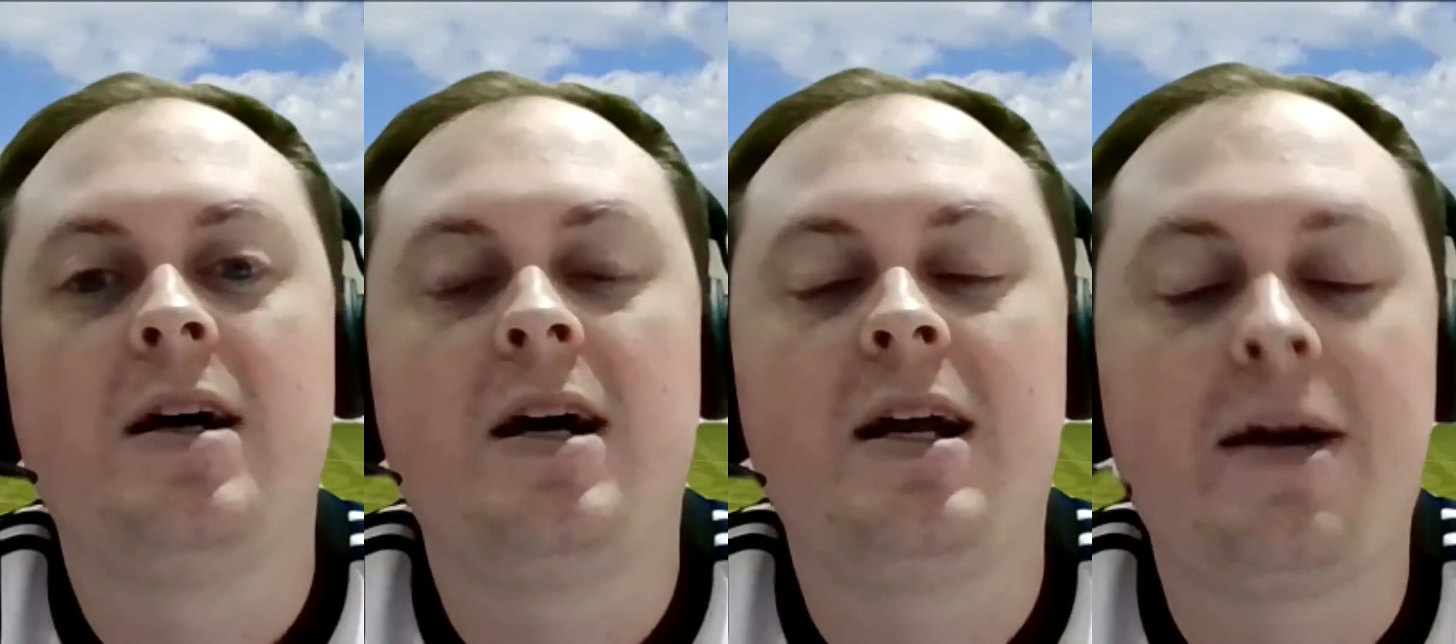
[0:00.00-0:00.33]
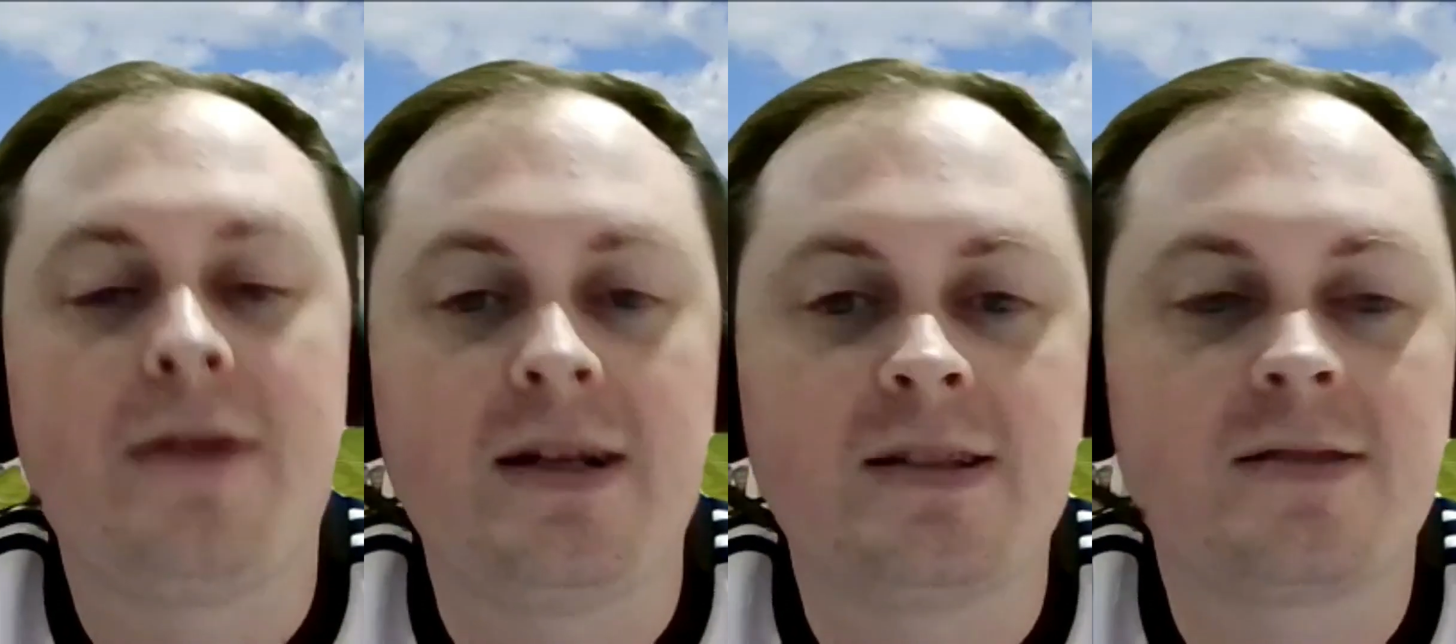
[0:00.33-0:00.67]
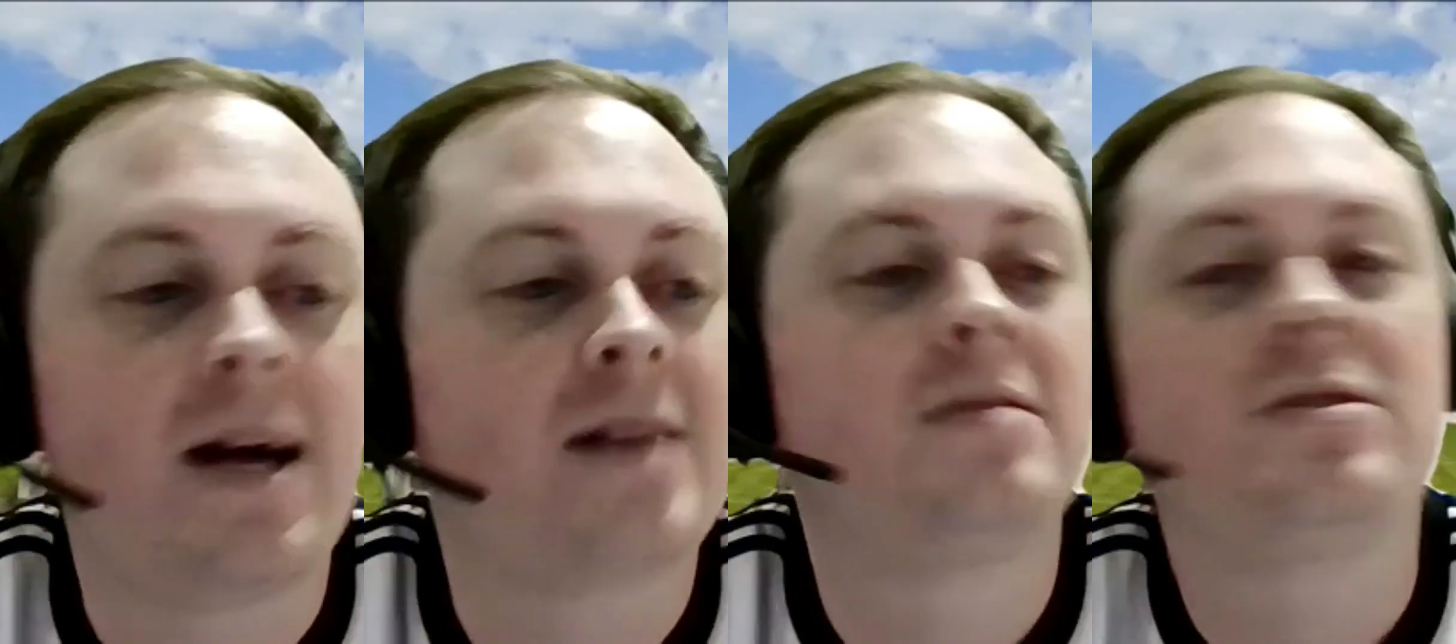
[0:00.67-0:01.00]
and how he
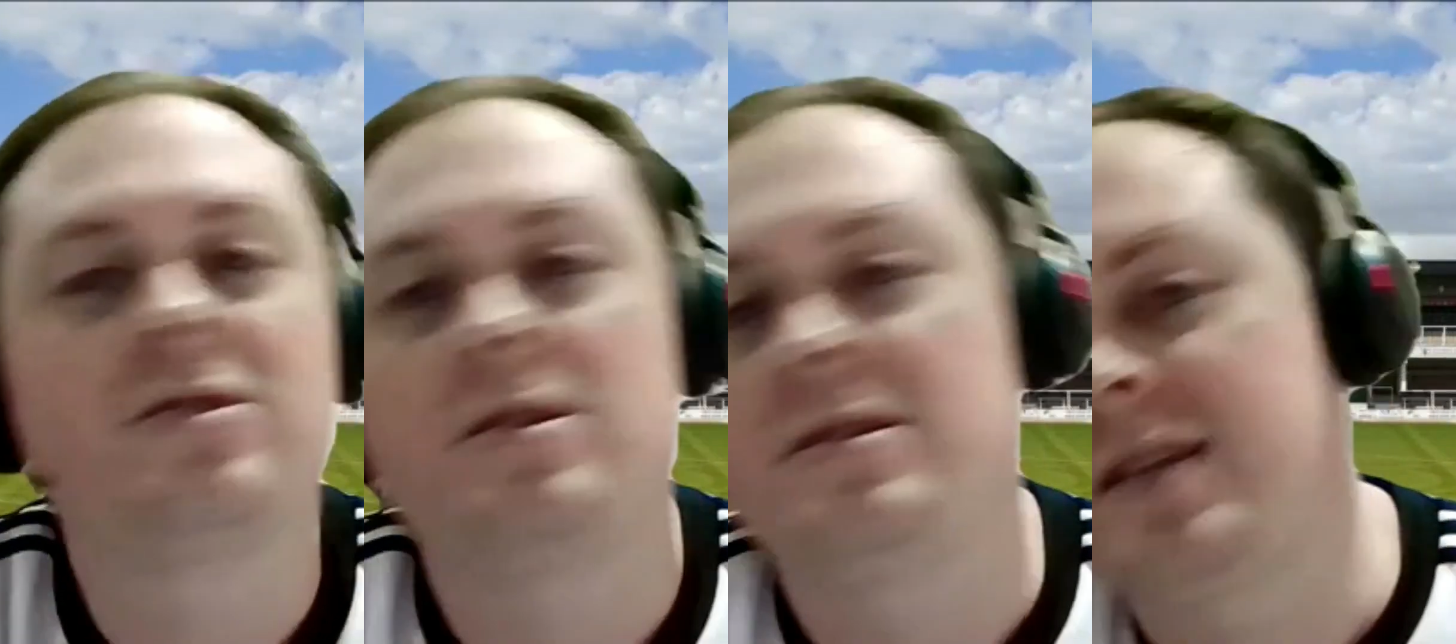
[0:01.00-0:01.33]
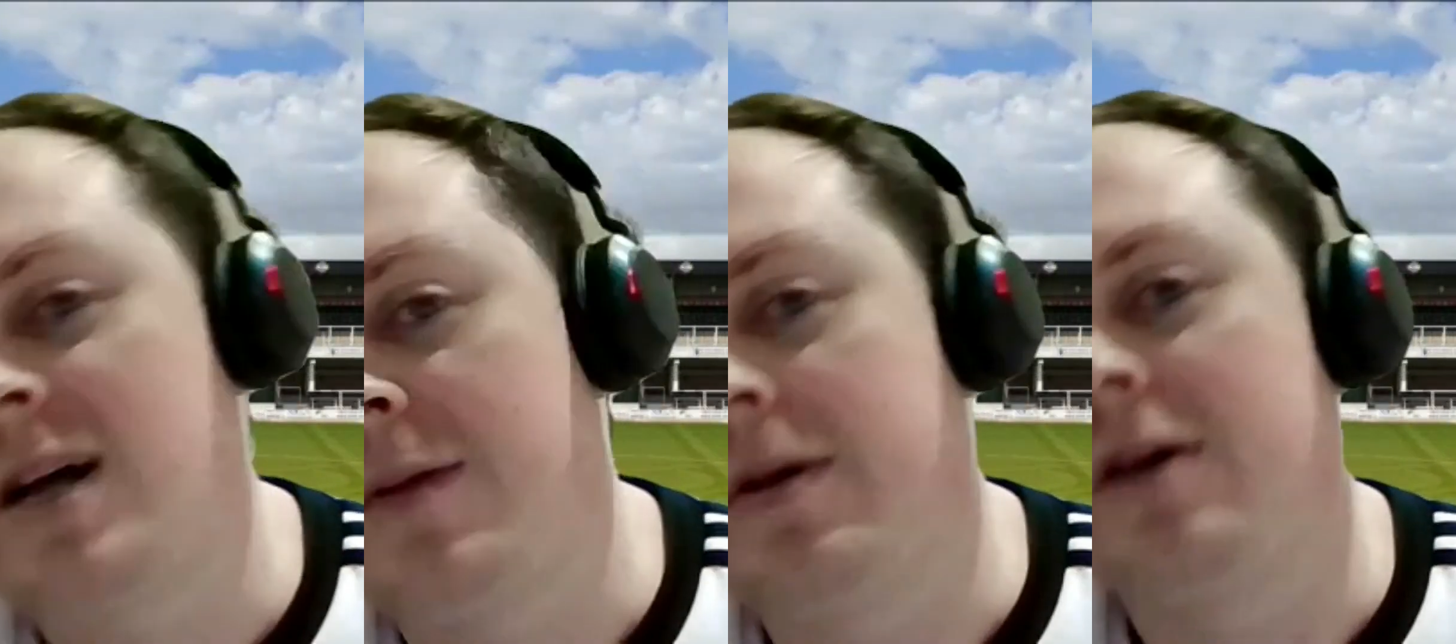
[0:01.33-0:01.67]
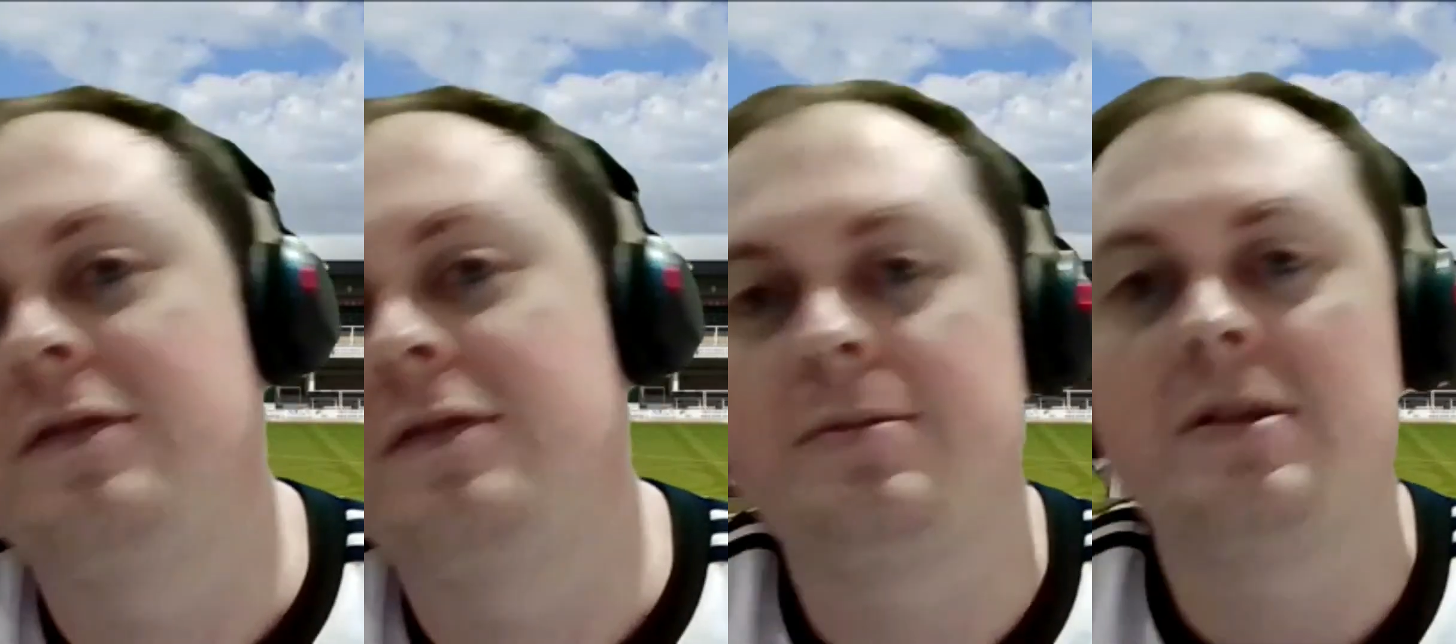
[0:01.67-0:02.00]
interacts and tries to come
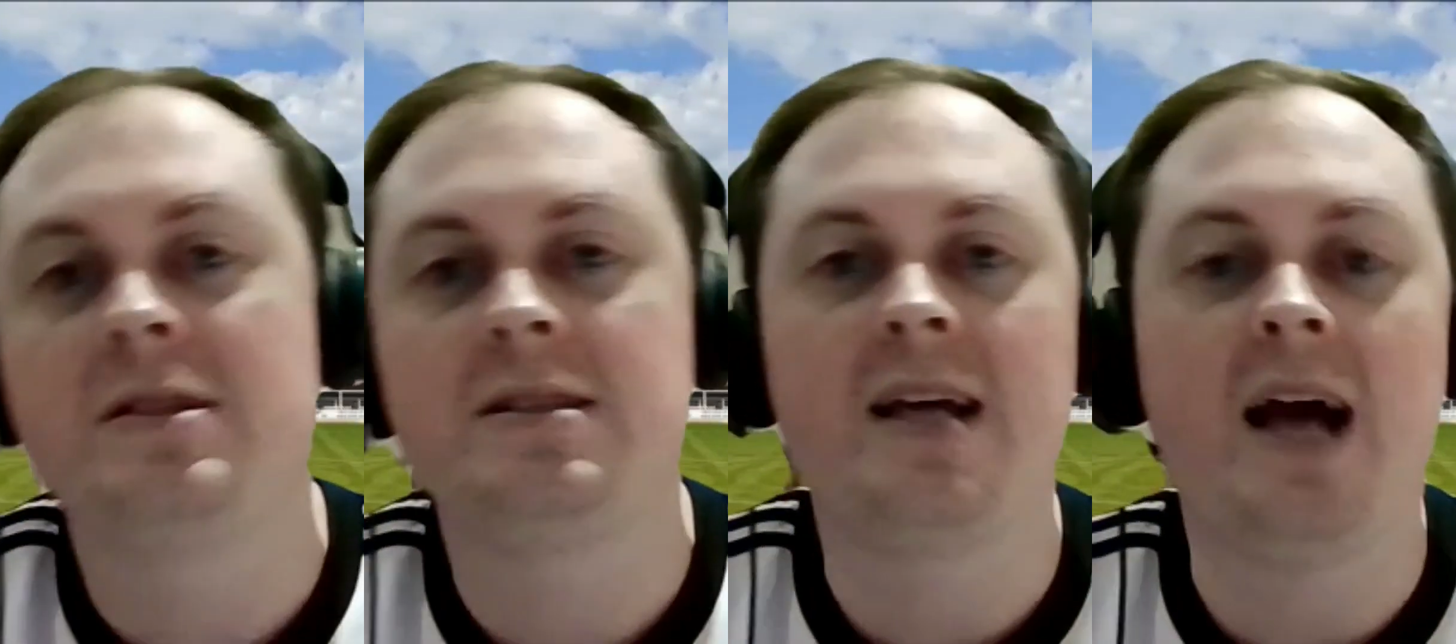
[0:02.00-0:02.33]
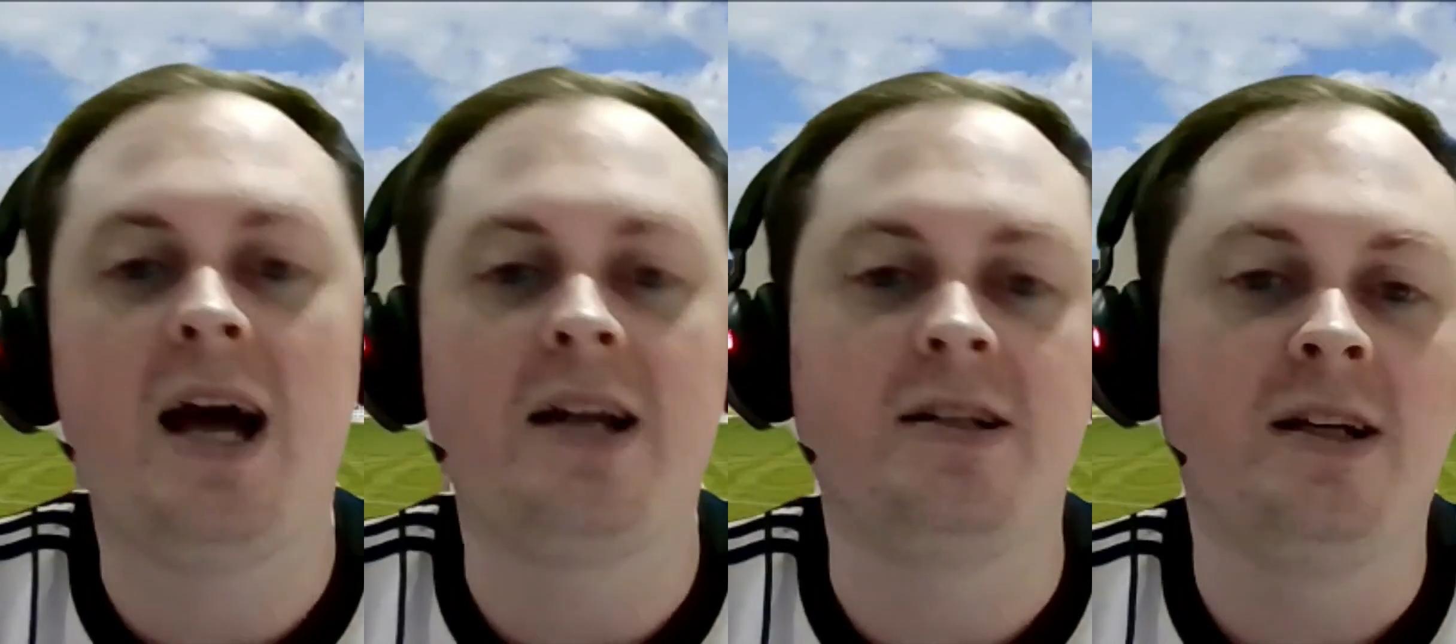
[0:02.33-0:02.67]
over as much as he can.